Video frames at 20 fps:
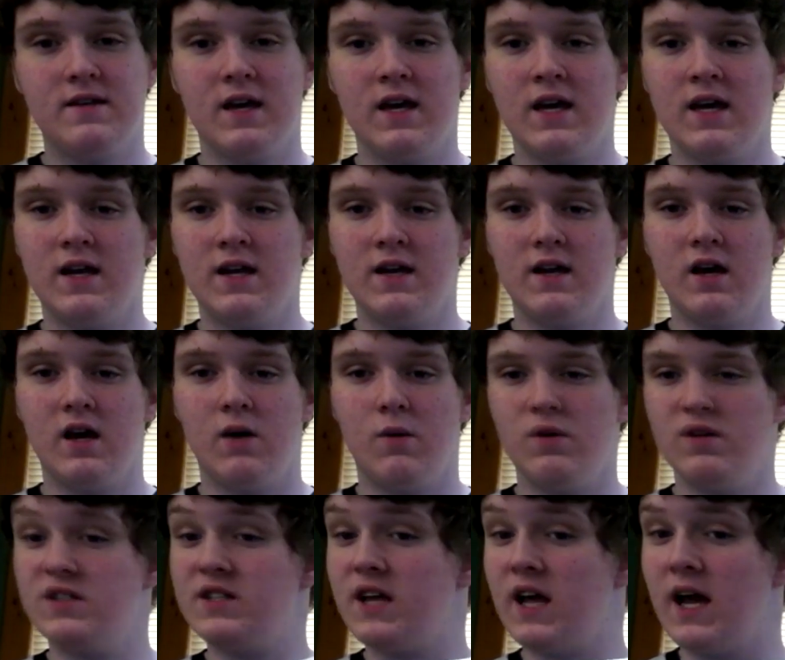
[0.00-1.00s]
And
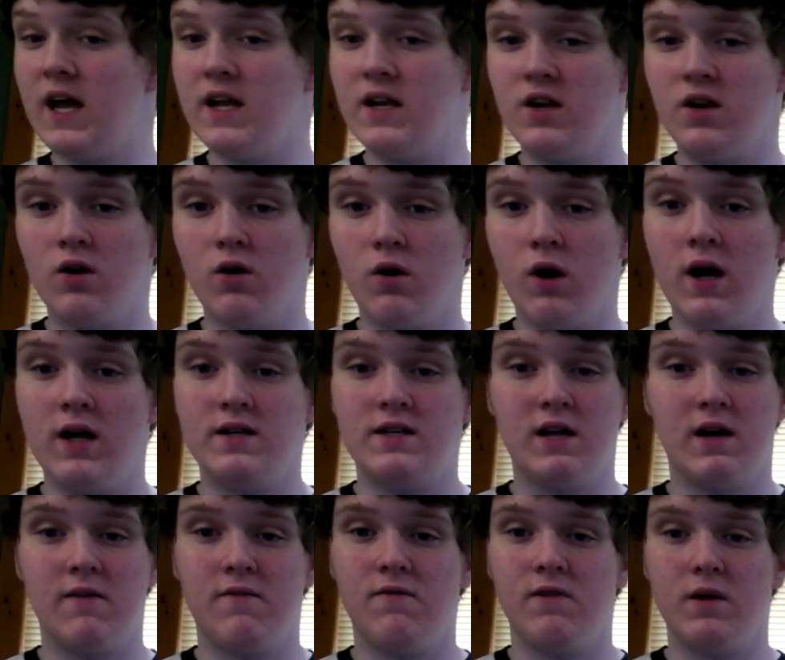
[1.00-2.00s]
once again, you know, I
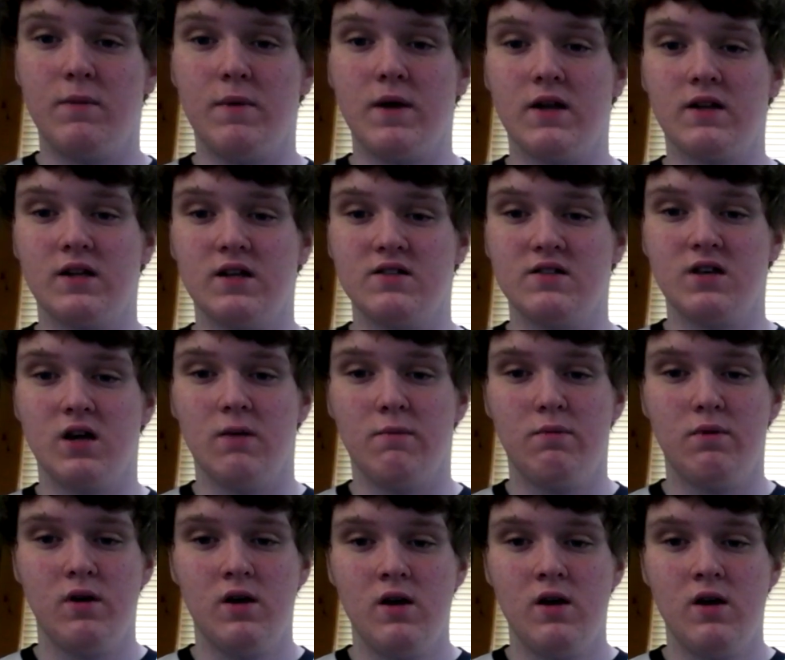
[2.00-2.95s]
definitely picked this up.